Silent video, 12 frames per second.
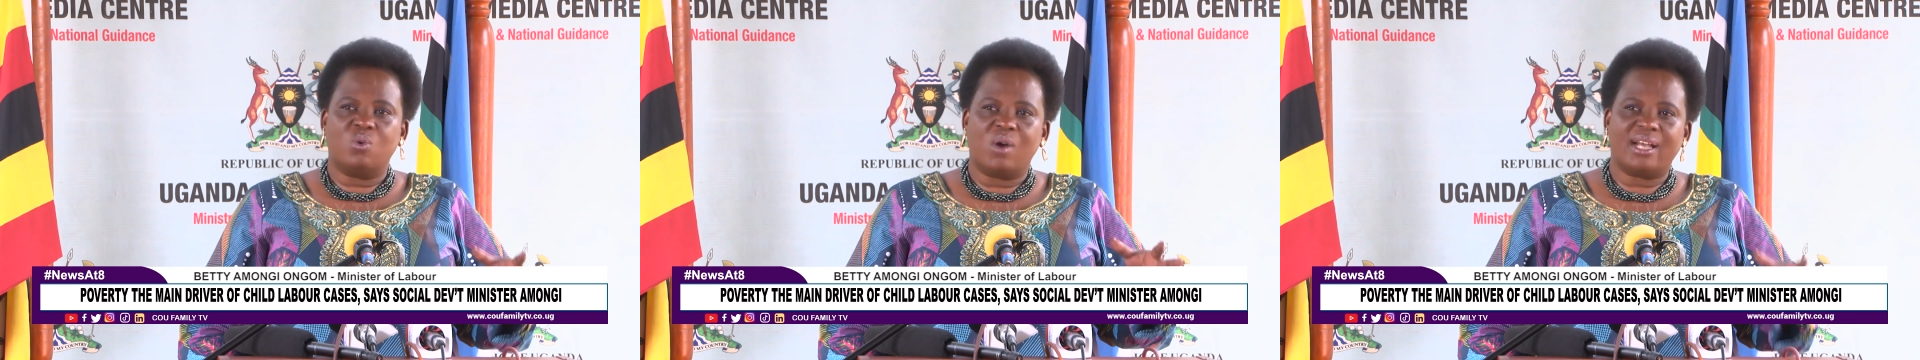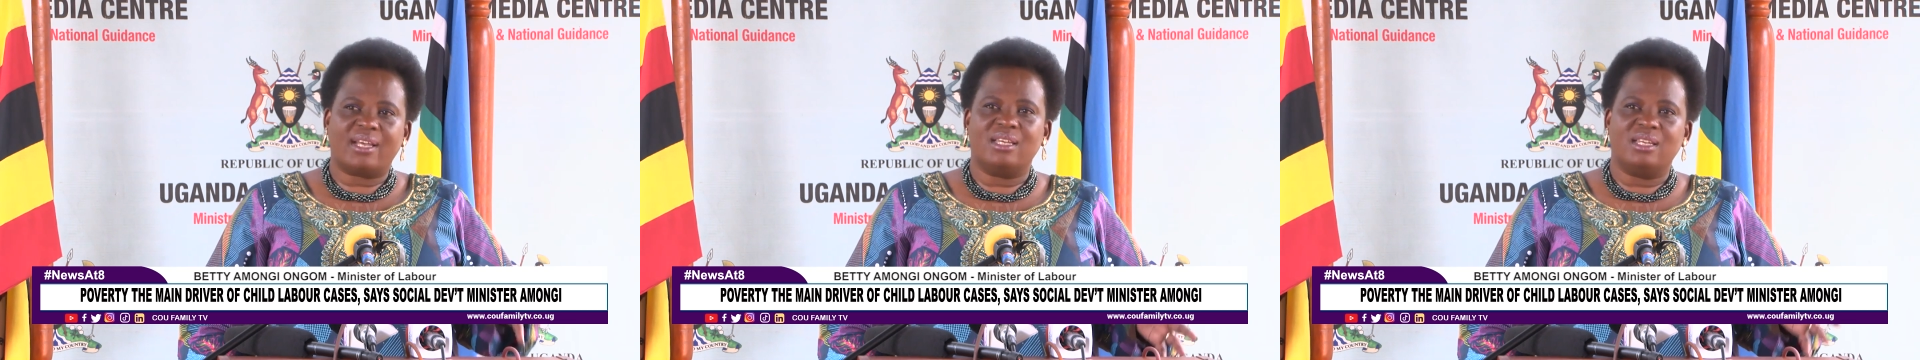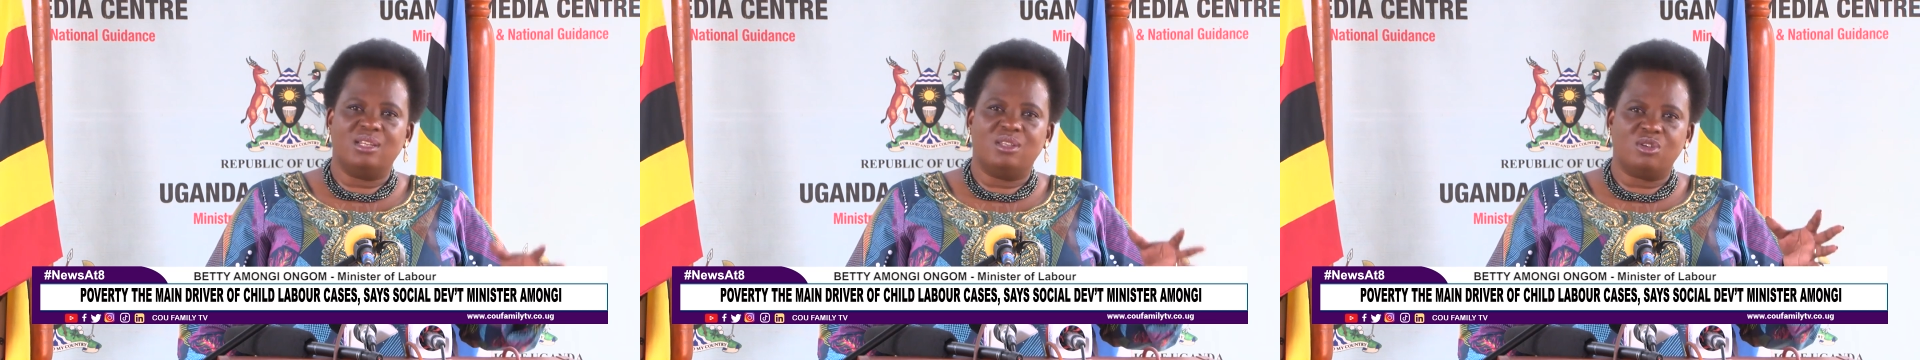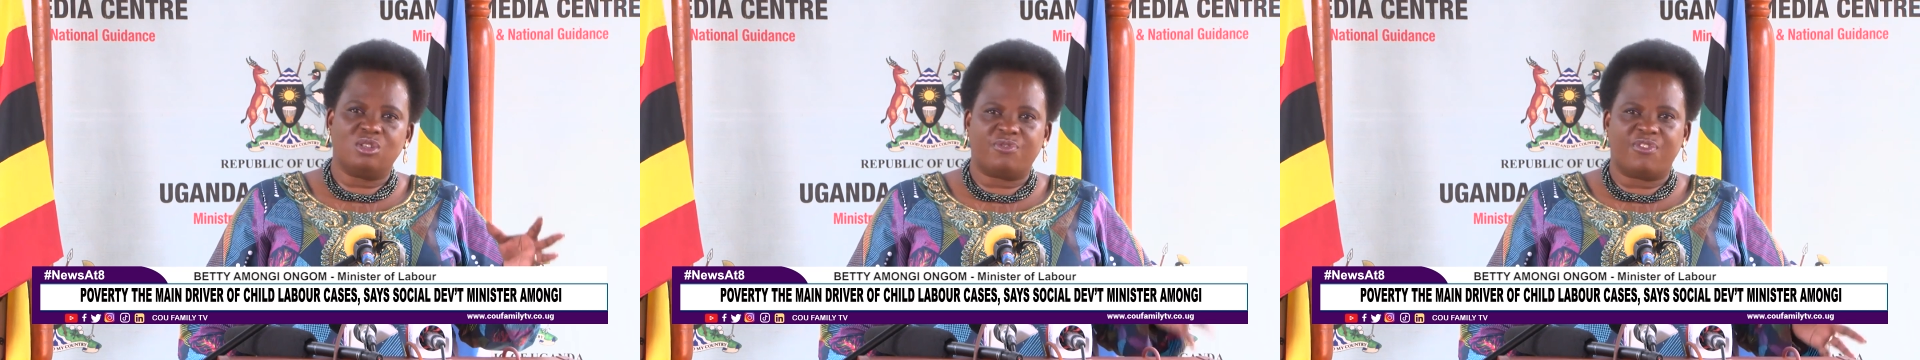working
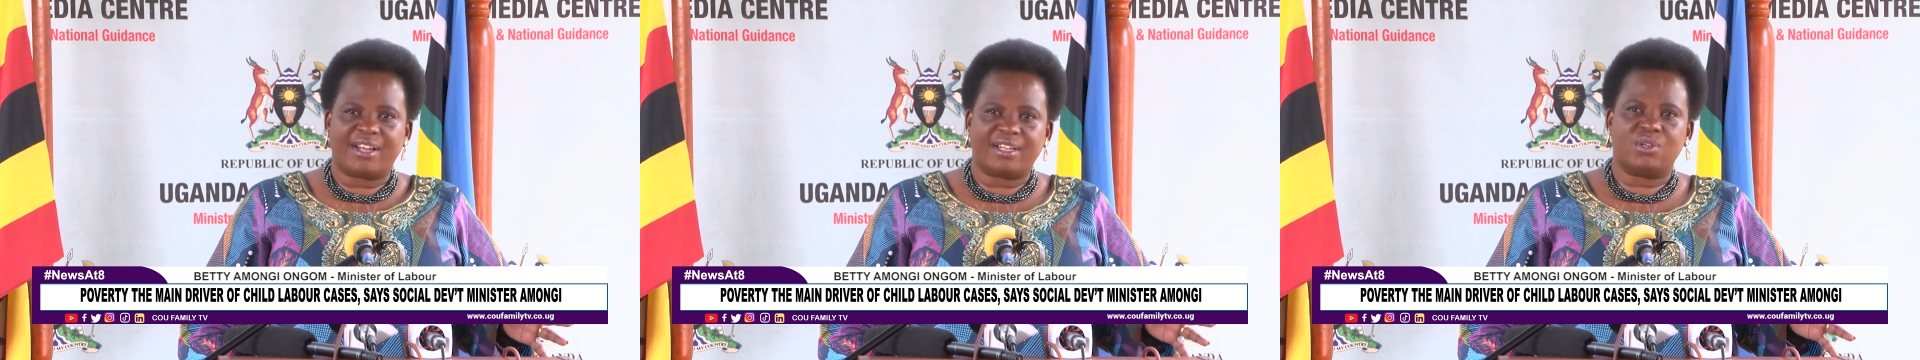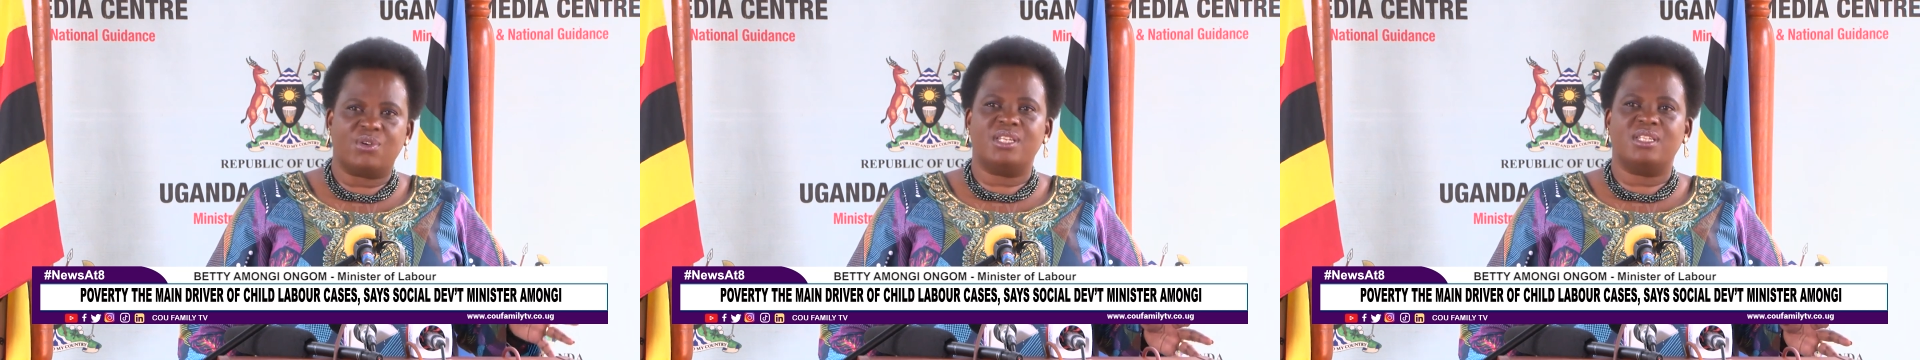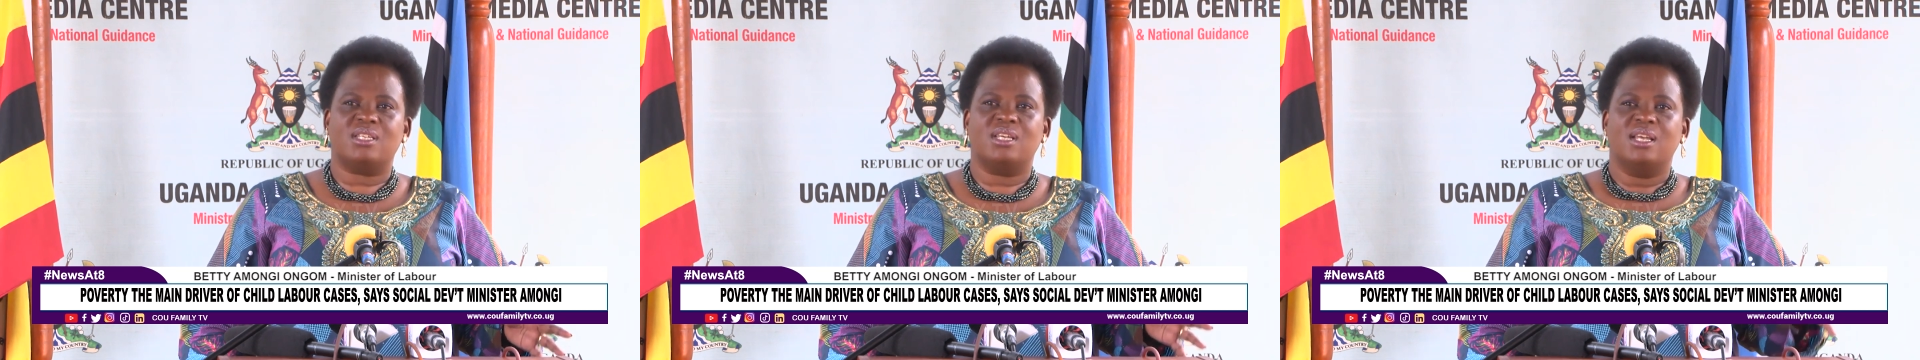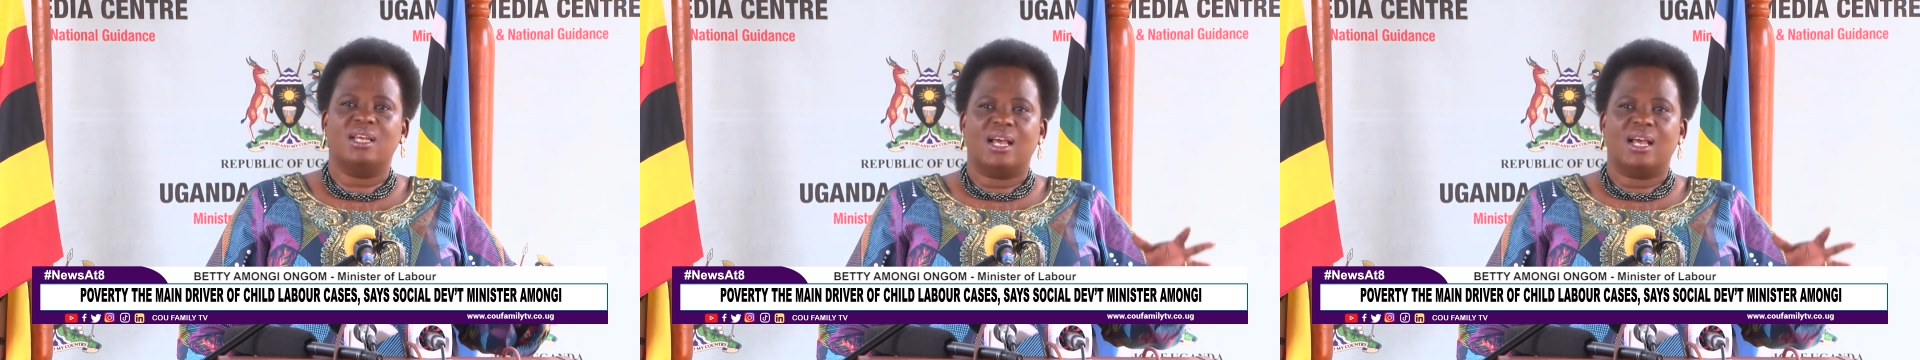in those factories